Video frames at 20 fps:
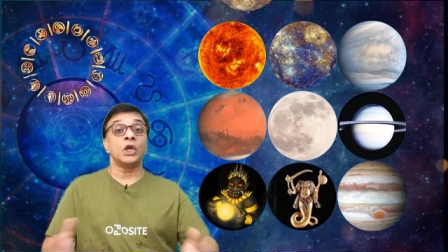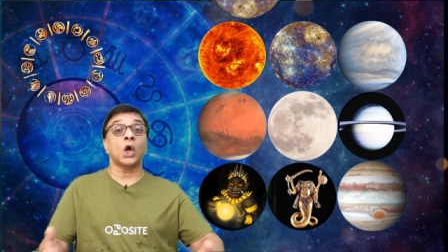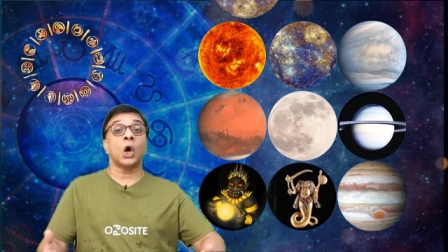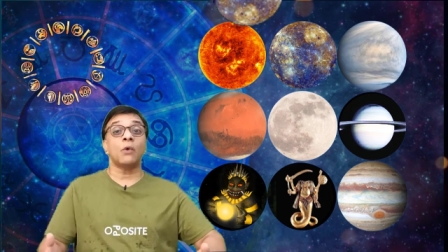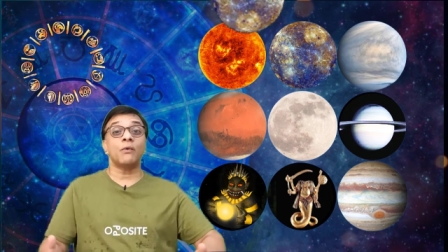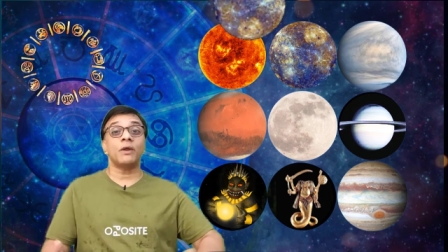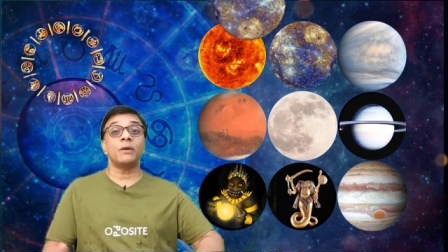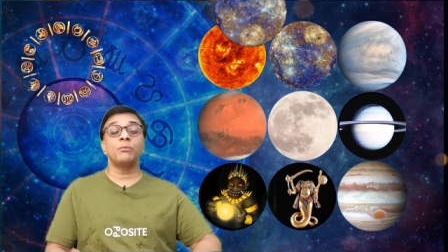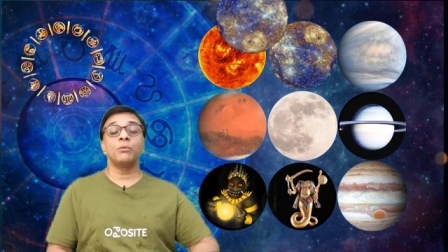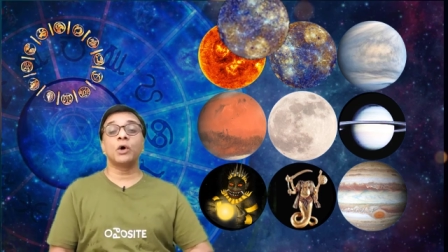
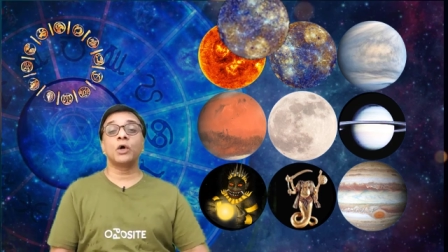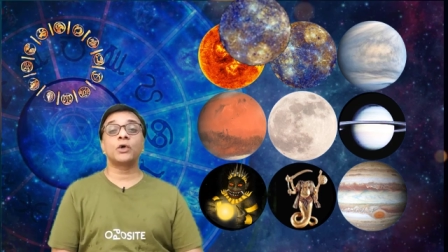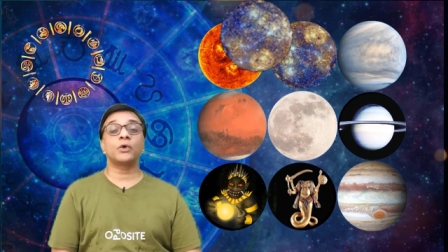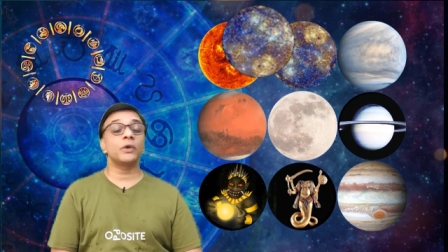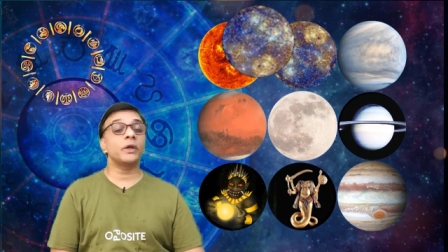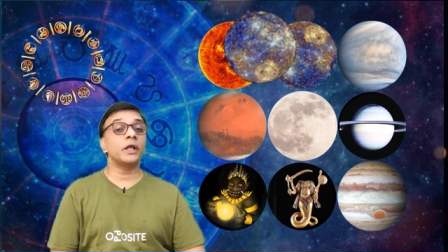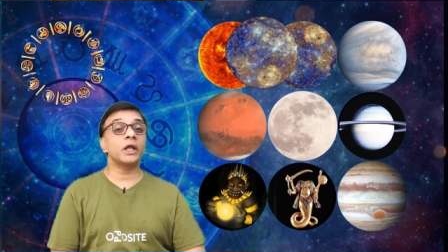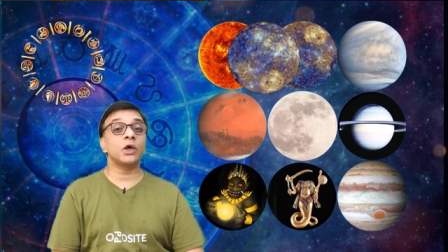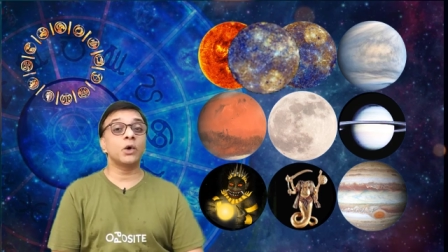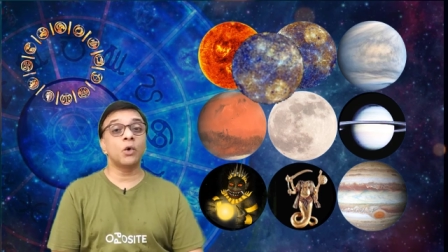Now when
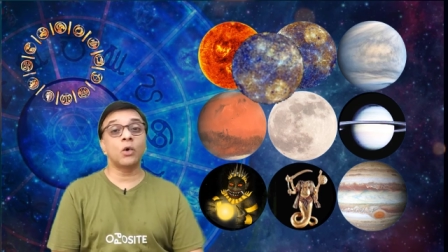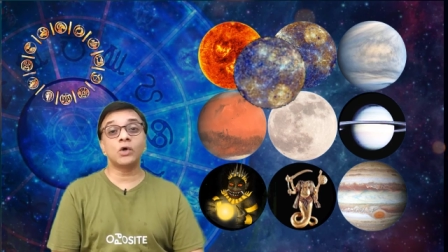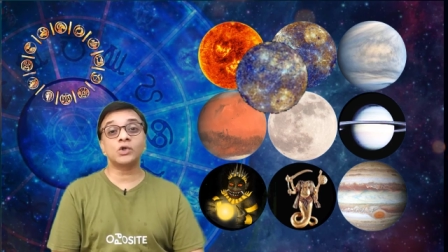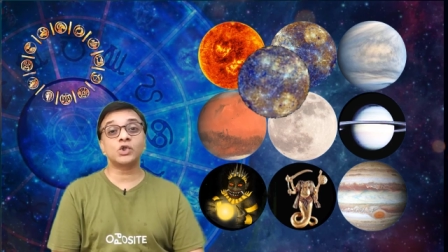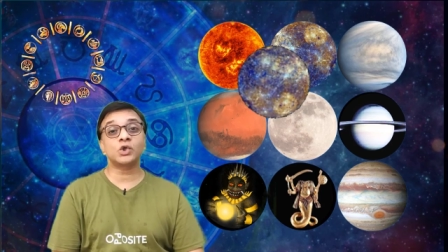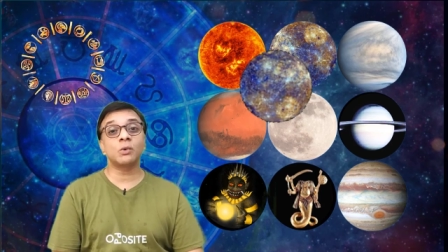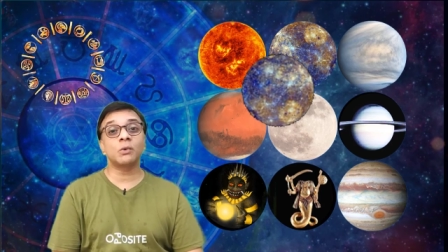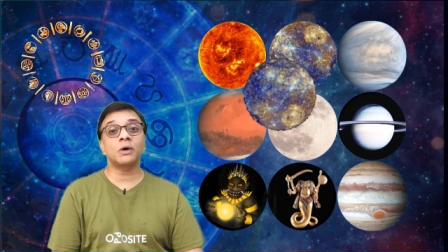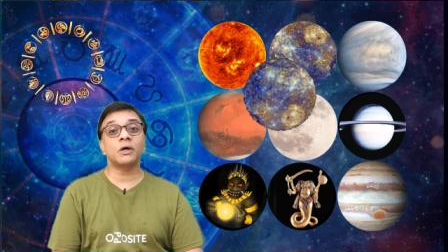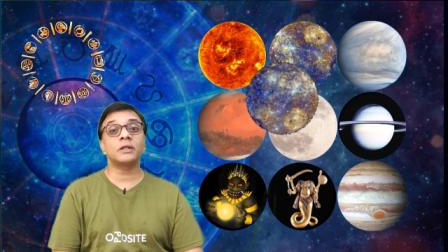Mercury
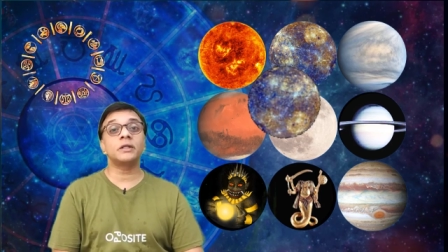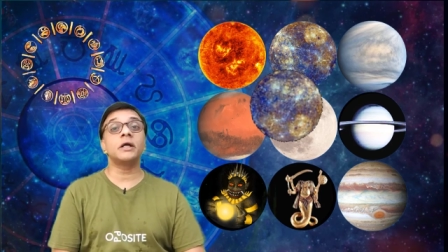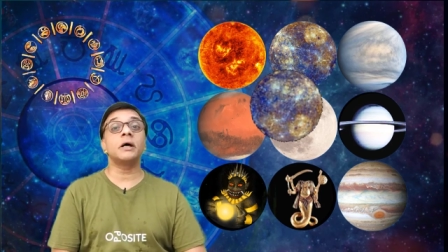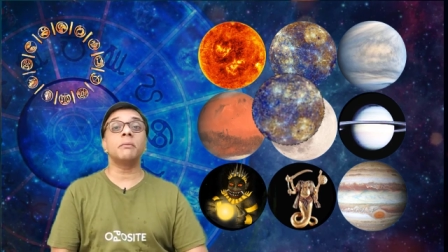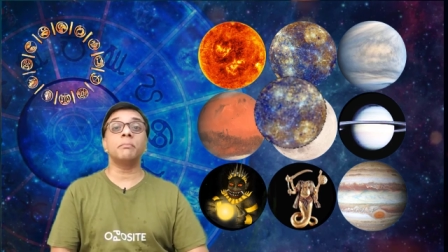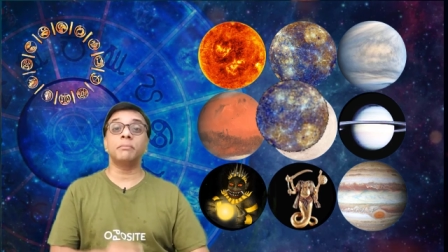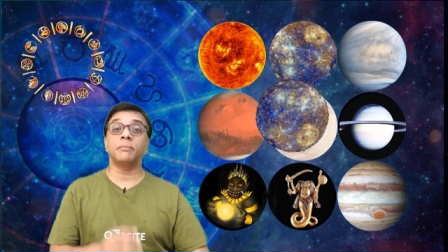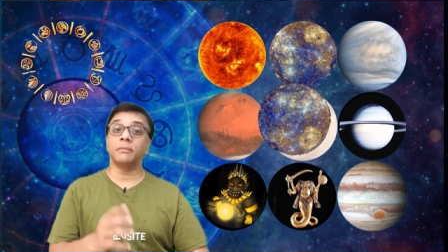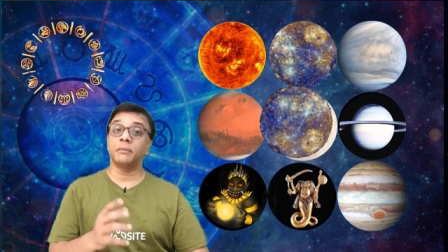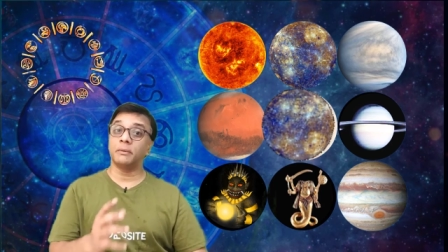goes over
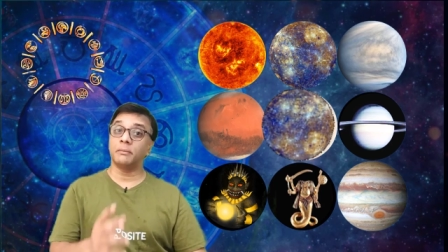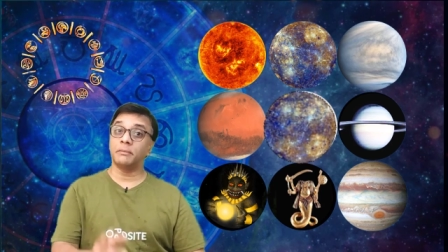the